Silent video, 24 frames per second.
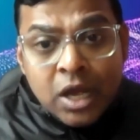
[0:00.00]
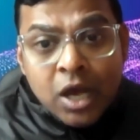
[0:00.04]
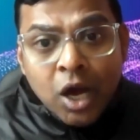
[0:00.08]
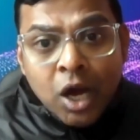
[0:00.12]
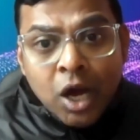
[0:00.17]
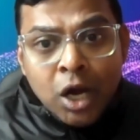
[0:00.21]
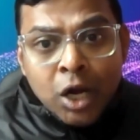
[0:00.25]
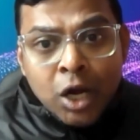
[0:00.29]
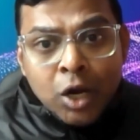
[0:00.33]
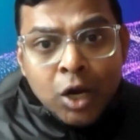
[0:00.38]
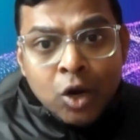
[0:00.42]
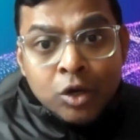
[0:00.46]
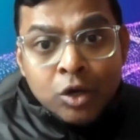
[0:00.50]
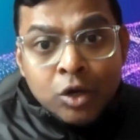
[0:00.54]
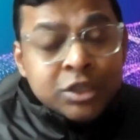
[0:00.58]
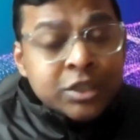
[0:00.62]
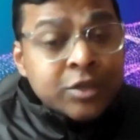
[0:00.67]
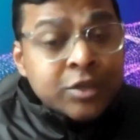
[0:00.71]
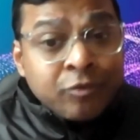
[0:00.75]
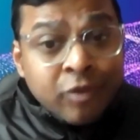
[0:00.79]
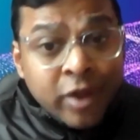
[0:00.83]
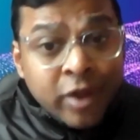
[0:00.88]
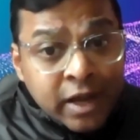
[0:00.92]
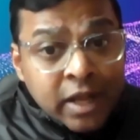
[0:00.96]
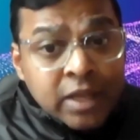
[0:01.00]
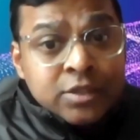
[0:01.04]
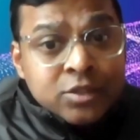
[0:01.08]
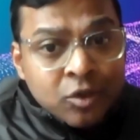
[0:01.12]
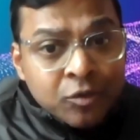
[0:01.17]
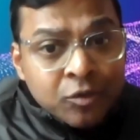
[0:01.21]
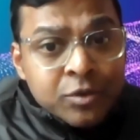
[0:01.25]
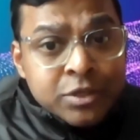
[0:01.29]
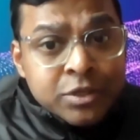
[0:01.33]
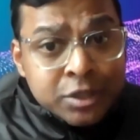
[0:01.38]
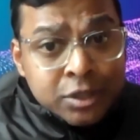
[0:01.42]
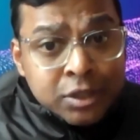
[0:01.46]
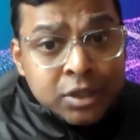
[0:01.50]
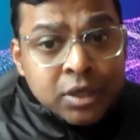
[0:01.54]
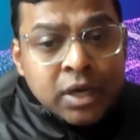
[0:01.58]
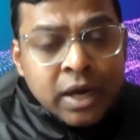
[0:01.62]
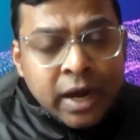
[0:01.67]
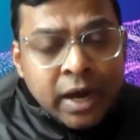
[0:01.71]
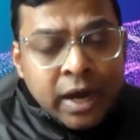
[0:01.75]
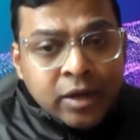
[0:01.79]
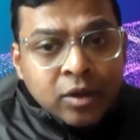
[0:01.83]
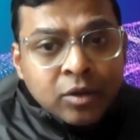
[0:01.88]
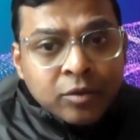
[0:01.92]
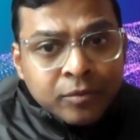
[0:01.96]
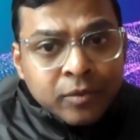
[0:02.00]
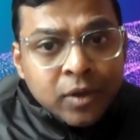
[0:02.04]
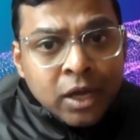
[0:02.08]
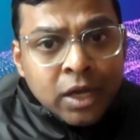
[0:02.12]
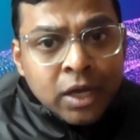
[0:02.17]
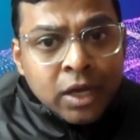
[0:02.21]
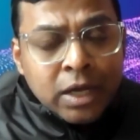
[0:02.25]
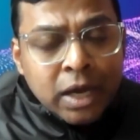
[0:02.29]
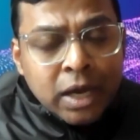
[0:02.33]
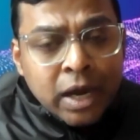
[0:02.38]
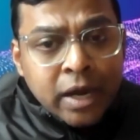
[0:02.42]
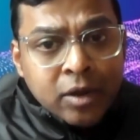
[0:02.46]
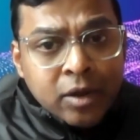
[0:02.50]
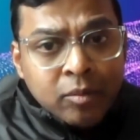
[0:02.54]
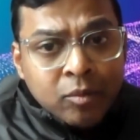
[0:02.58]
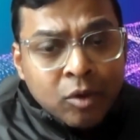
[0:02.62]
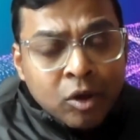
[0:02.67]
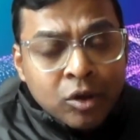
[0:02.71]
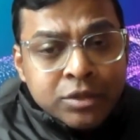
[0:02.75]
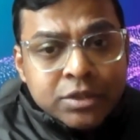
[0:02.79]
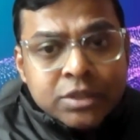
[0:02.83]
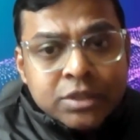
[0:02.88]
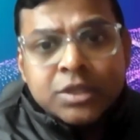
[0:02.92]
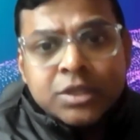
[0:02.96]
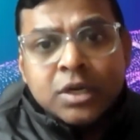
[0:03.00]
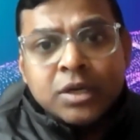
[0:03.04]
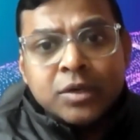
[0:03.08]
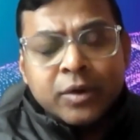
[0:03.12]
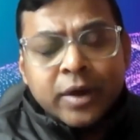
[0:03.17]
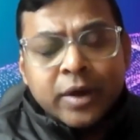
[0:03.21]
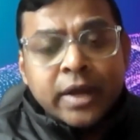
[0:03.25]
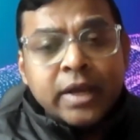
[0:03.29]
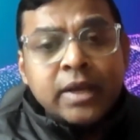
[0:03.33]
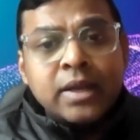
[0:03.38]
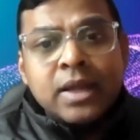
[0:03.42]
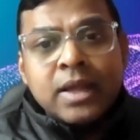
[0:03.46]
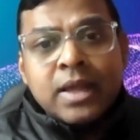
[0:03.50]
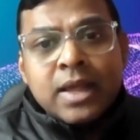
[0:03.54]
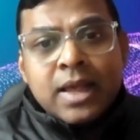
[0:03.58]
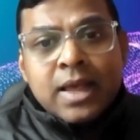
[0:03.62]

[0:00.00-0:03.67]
or chief finance officer kind of construct, right?